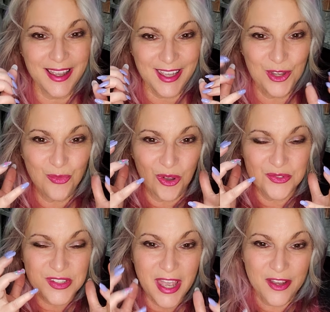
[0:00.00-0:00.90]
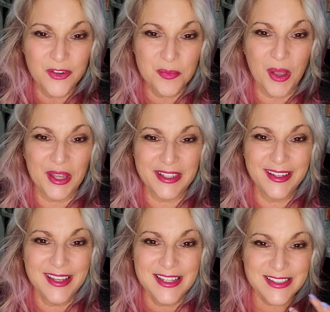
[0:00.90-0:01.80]
He wants everybody
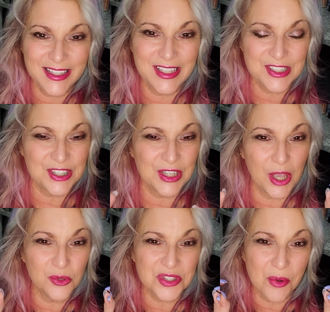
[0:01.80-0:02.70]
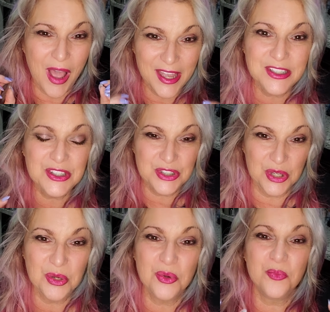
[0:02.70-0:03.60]
to get to go. So I
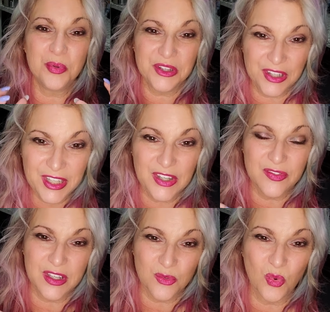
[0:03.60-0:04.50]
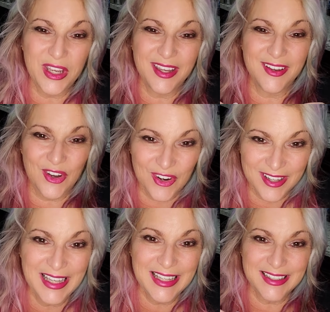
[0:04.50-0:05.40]
do believe that we are
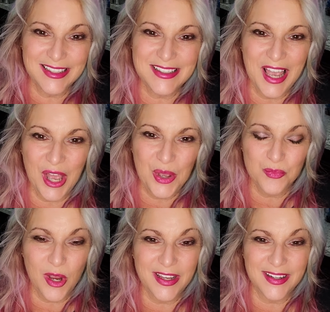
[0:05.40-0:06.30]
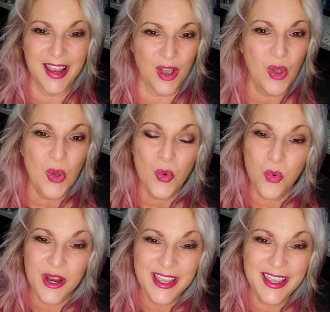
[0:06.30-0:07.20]
in a time right now
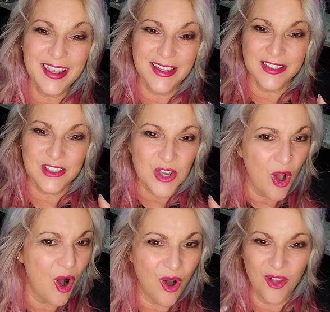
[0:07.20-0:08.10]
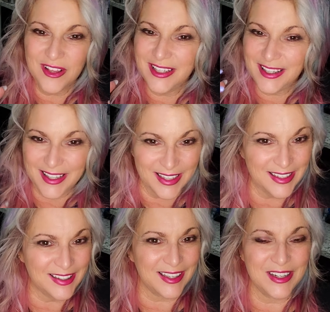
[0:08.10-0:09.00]
where he is calling
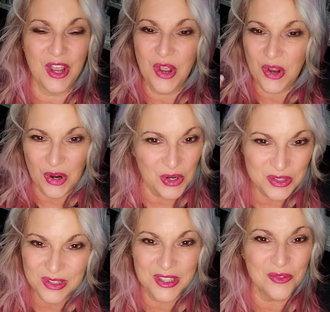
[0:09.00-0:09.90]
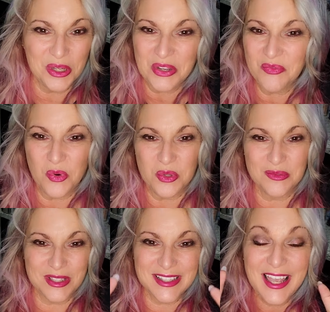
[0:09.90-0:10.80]
in earthly
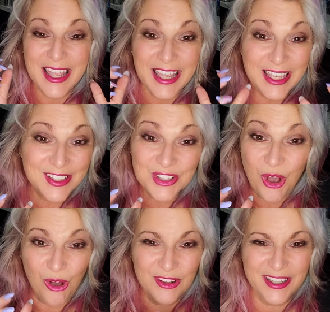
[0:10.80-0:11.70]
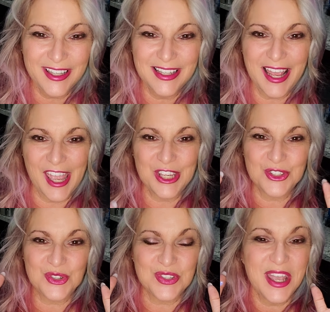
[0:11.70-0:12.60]
reinforcements. He is calling in
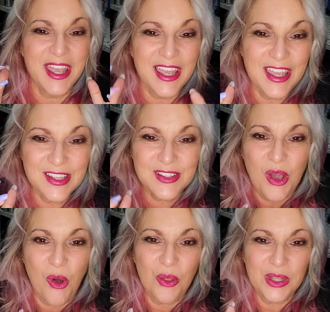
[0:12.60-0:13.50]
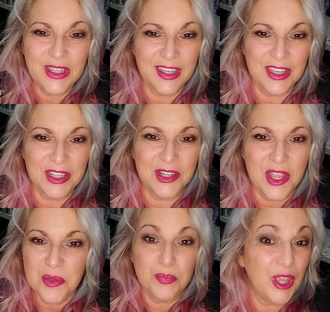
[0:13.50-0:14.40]
angels. He is calling in
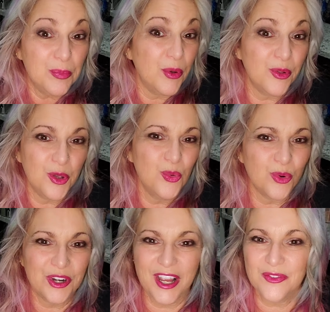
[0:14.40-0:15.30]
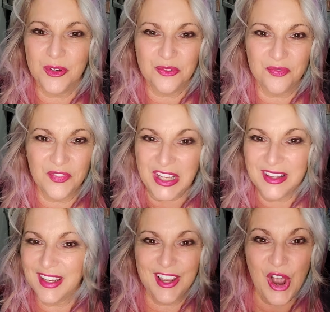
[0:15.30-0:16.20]
people who were never
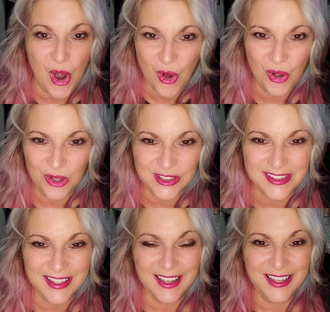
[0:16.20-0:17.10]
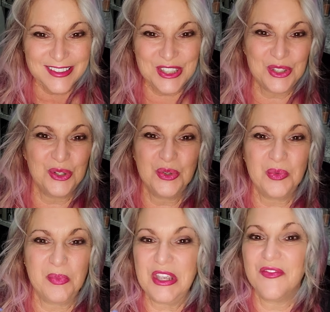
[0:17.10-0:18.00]
feeling called
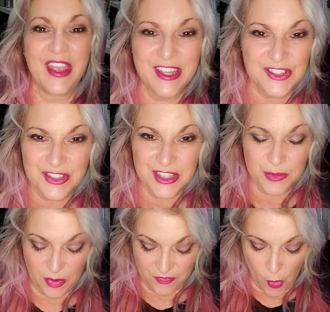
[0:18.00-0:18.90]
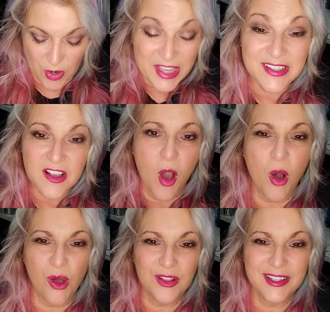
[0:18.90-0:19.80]
to be evangelists before. He's
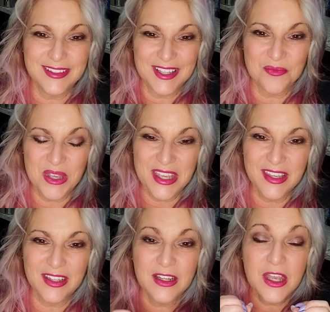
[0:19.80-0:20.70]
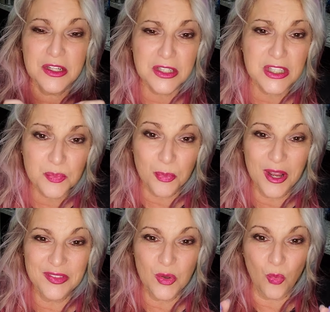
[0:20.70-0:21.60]
calling them in to
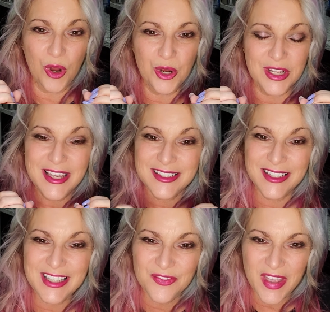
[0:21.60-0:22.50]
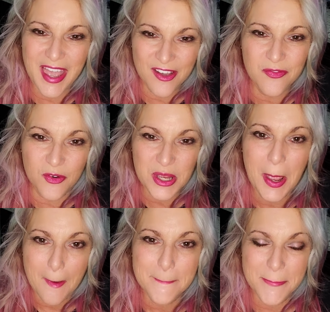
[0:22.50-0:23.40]
spread the word, to give
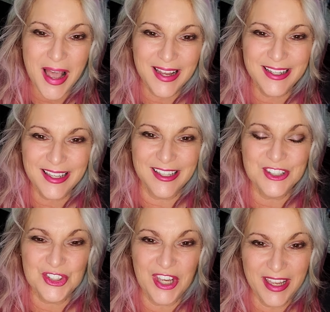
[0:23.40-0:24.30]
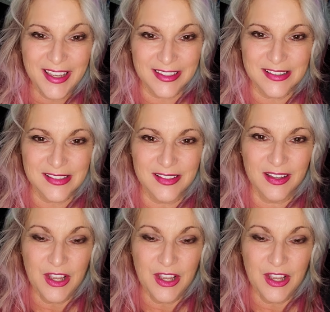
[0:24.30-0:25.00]
everybody a chance.